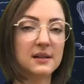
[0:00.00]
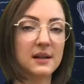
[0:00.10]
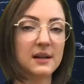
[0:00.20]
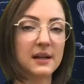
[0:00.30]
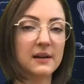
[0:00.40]

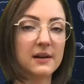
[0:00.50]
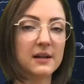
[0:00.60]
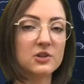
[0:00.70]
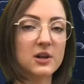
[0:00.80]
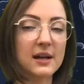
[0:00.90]
And Erin
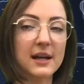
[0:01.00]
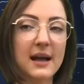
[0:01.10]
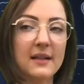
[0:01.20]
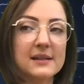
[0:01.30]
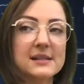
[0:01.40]
Entrada
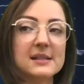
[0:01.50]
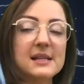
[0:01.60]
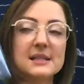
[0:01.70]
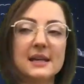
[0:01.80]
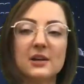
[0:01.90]
Kelly's
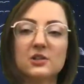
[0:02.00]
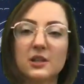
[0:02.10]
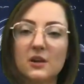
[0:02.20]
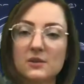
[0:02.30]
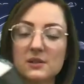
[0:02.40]
niece
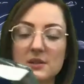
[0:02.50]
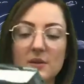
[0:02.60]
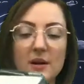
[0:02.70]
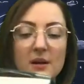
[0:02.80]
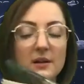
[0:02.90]
actually goes
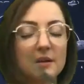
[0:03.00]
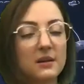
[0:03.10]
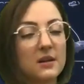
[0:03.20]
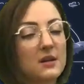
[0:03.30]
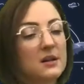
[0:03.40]
to our
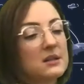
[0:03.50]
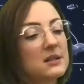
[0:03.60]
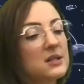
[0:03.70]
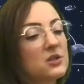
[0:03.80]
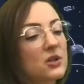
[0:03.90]

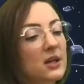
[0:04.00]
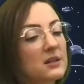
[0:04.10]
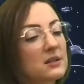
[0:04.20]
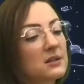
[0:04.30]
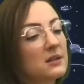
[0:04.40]

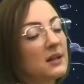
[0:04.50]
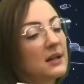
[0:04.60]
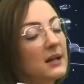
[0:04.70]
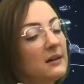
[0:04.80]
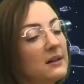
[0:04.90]
district at
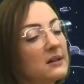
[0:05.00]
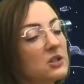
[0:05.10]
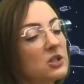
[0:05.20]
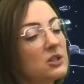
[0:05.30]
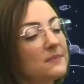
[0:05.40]

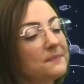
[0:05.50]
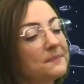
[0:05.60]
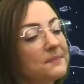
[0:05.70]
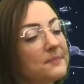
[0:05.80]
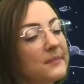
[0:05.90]
Heritage.
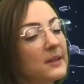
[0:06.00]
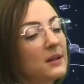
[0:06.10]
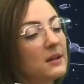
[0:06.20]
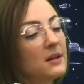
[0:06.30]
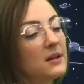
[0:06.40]

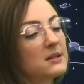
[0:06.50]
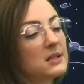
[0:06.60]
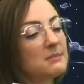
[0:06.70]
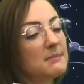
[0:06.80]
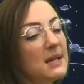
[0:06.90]
It
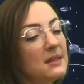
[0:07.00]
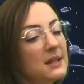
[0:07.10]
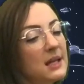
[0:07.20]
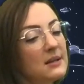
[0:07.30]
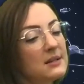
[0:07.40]
says, meet
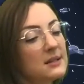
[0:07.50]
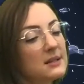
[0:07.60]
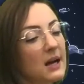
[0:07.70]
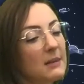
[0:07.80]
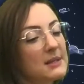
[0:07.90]
the
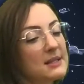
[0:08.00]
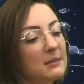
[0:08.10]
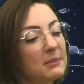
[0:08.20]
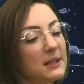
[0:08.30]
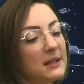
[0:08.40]
Nelson Thomas
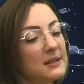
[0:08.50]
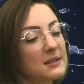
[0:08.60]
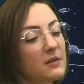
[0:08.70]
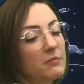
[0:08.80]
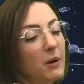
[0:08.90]

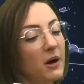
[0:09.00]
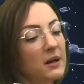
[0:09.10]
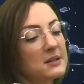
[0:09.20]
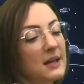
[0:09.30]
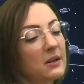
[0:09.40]
siblings of
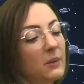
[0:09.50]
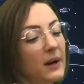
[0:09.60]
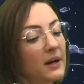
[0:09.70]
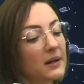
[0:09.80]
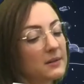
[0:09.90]
Park,
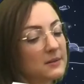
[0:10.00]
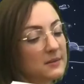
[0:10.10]
Delaware.